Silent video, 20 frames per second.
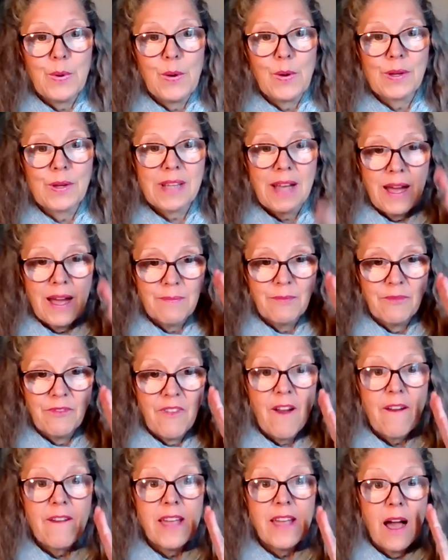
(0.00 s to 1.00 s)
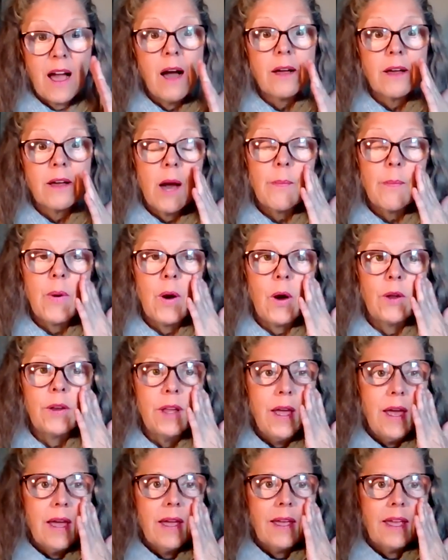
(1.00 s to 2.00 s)
books, I'm very hung up on
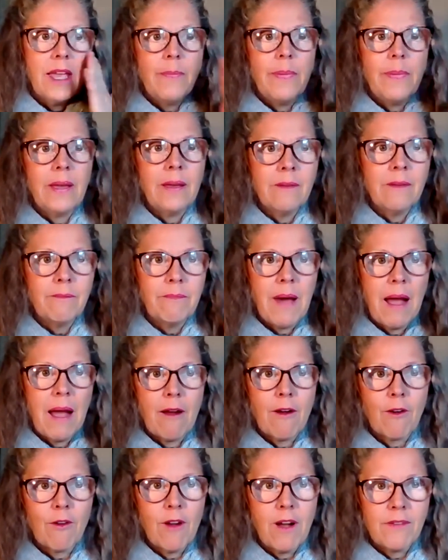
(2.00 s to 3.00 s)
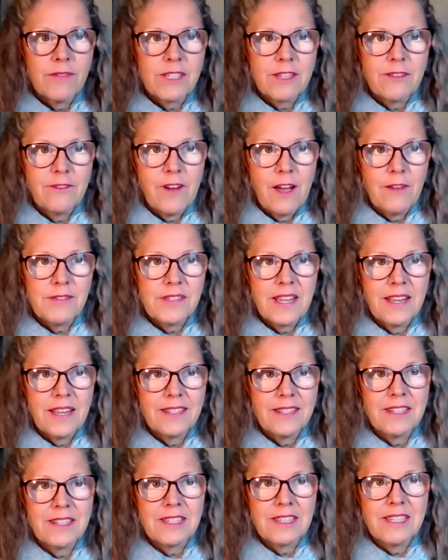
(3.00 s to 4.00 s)
keeping paragraphs to five
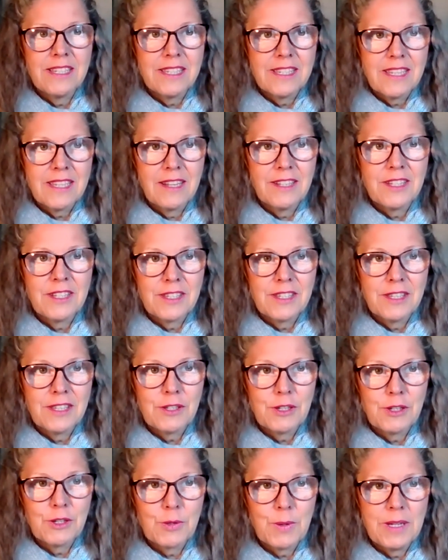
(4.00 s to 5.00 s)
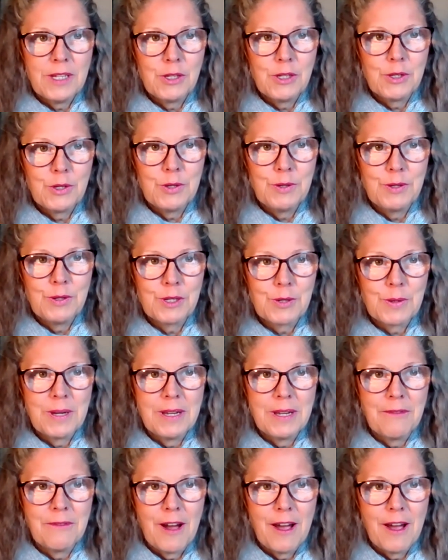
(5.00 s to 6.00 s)
sentences, sentences to 22 to
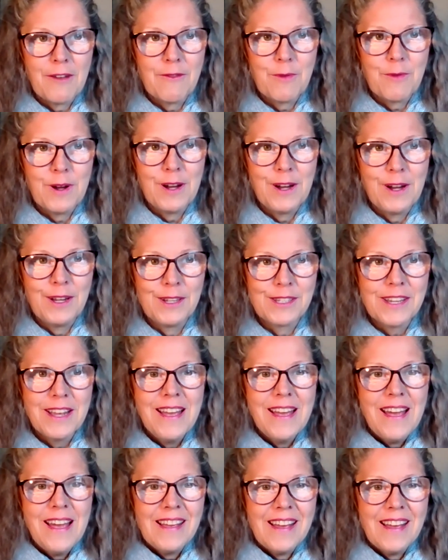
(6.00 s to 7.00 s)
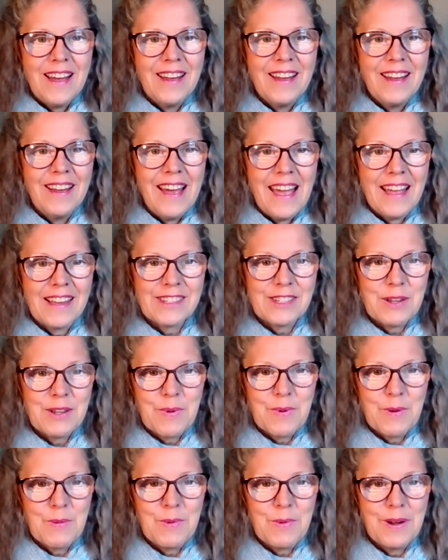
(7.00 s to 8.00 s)
25 words, X
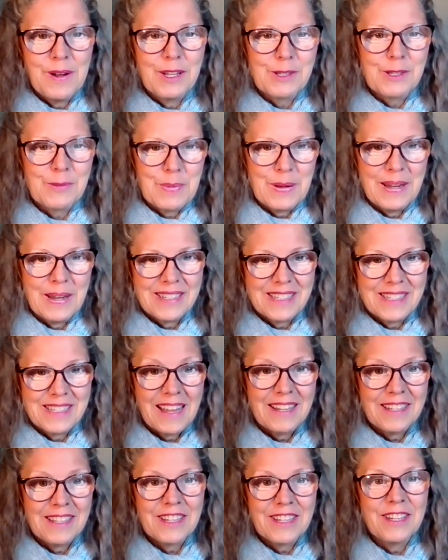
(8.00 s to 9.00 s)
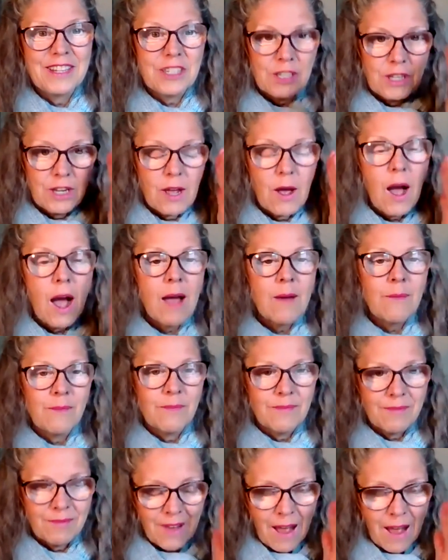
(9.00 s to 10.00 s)
number of words per sentence. You
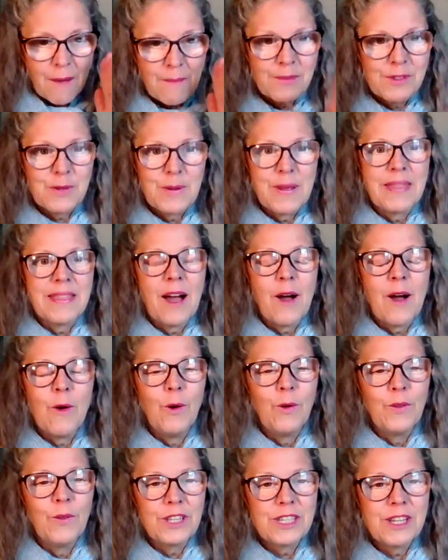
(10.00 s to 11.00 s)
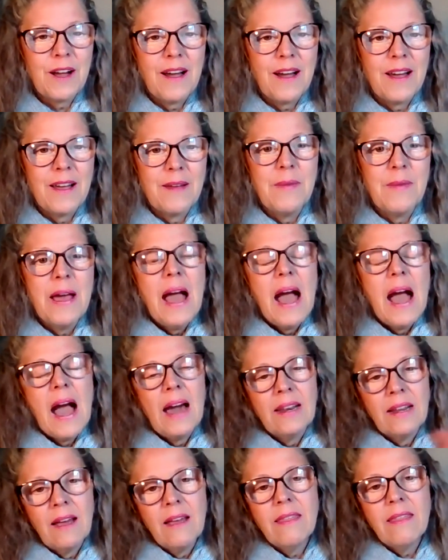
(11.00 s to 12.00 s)
know, I'm doing that all the time.
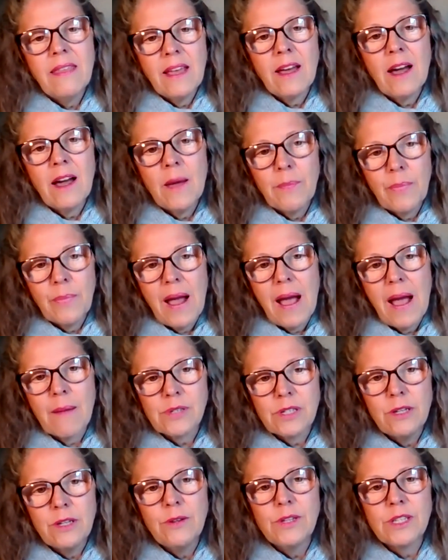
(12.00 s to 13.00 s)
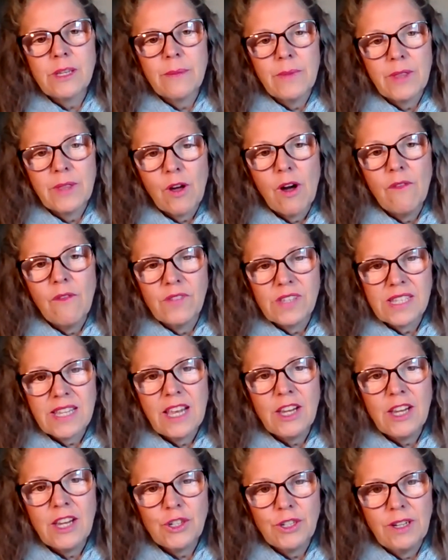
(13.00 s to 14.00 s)
And I think I perhaps lose some of the
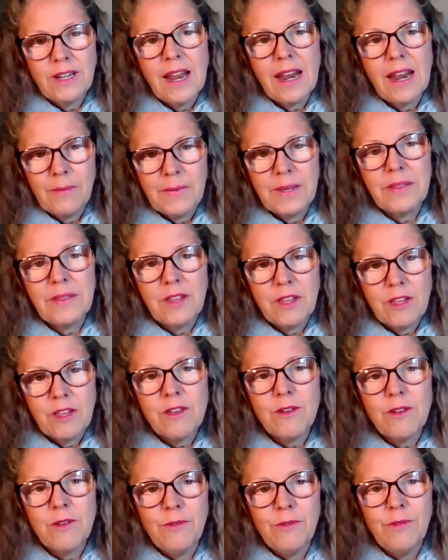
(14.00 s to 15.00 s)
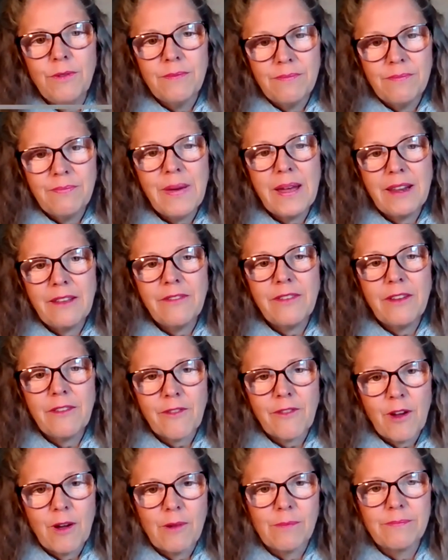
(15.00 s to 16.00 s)
conversational element that you
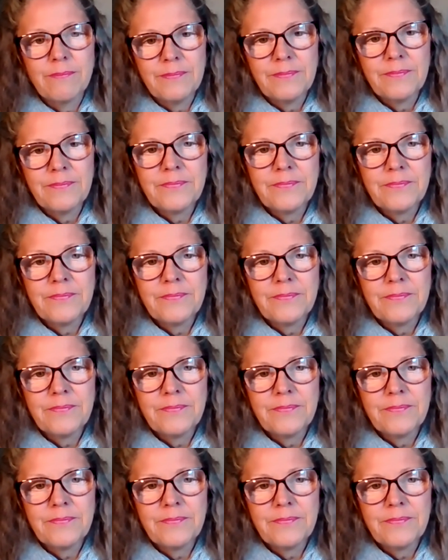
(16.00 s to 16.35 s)
benefit from.